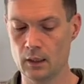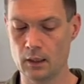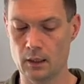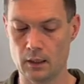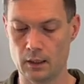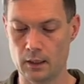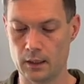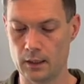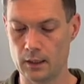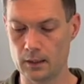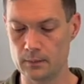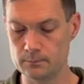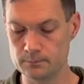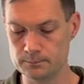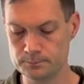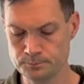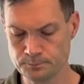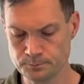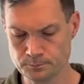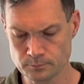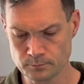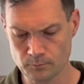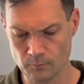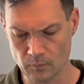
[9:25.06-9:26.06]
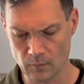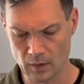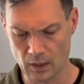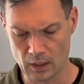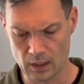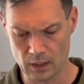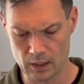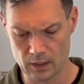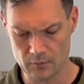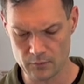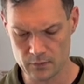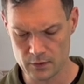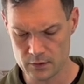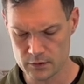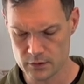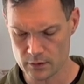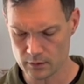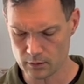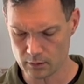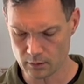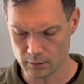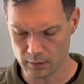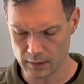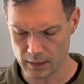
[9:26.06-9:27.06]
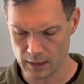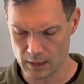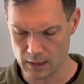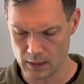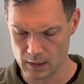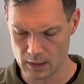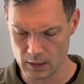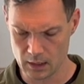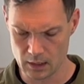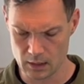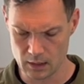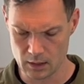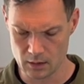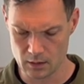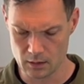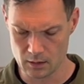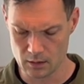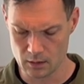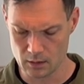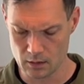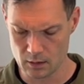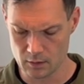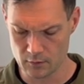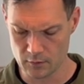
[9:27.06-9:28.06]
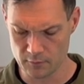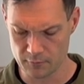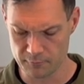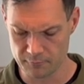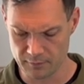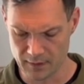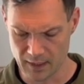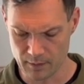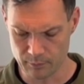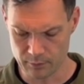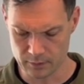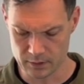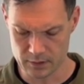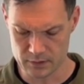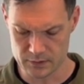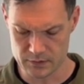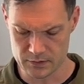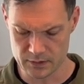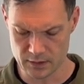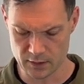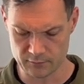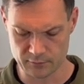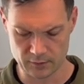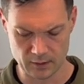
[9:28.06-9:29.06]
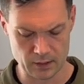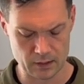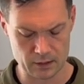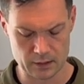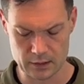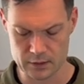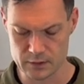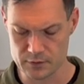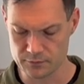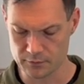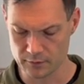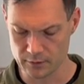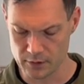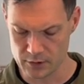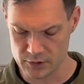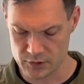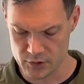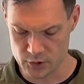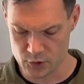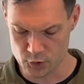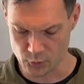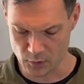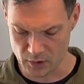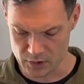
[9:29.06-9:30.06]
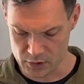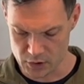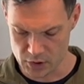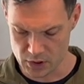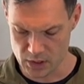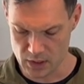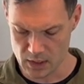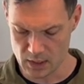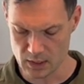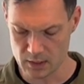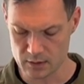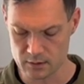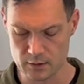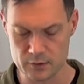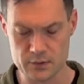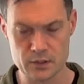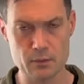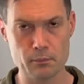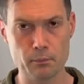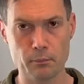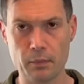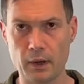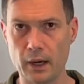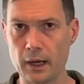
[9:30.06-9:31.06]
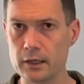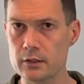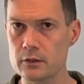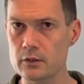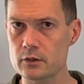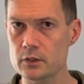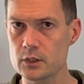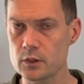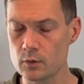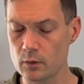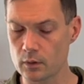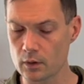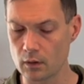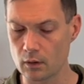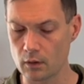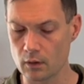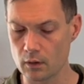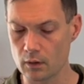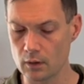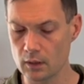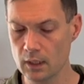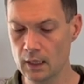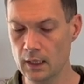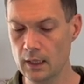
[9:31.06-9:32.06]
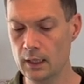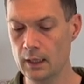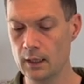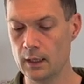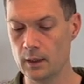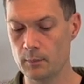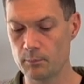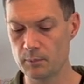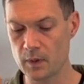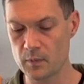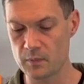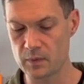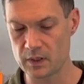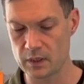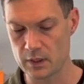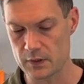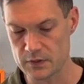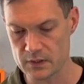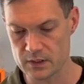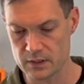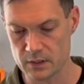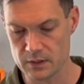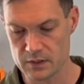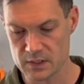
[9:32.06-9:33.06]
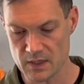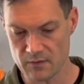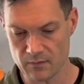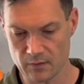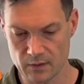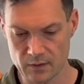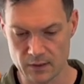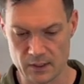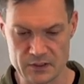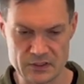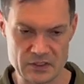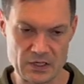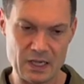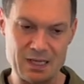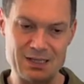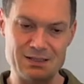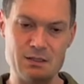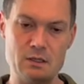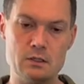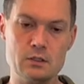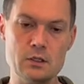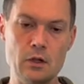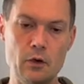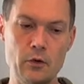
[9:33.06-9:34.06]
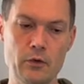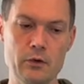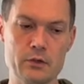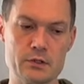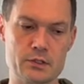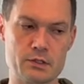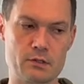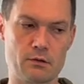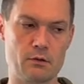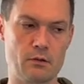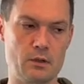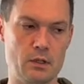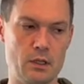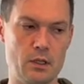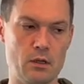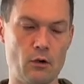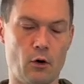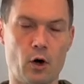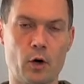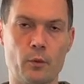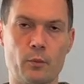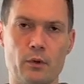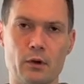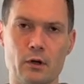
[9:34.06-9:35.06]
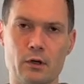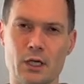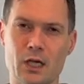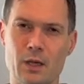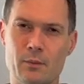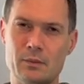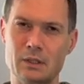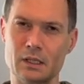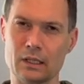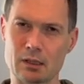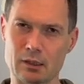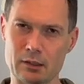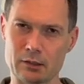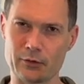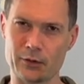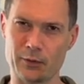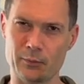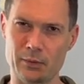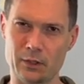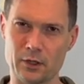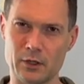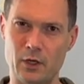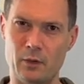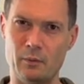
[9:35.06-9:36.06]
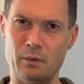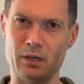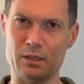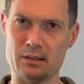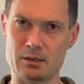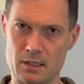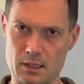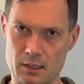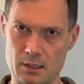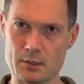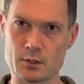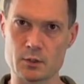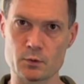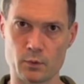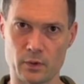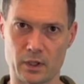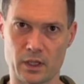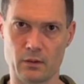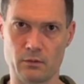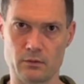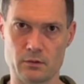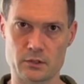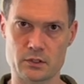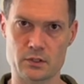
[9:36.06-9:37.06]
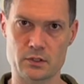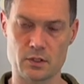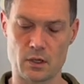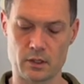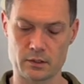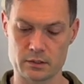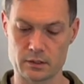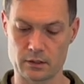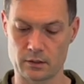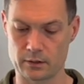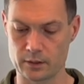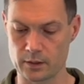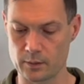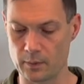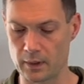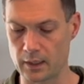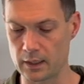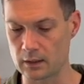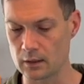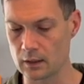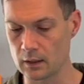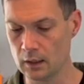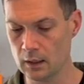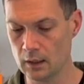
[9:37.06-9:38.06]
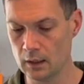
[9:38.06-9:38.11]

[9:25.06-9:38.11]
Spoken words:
And these are the fabric itself, again, it's very stretchy, doesn't bind on you at all. But because it does have a gusset, I did notice the armor coming in a little bit on my knees when I was tucked in on the bike.